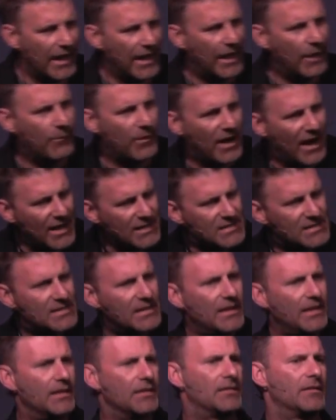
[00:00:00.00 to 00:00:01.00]
And when I
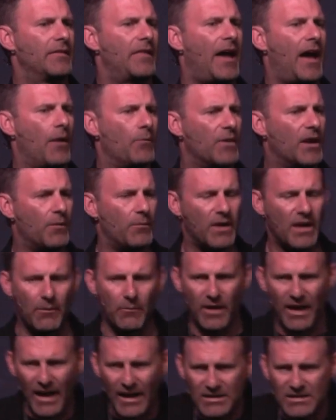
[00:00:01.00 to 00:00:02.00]
see into that,
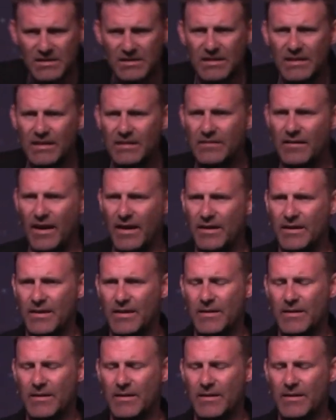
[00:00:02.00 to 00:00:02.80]
when I see that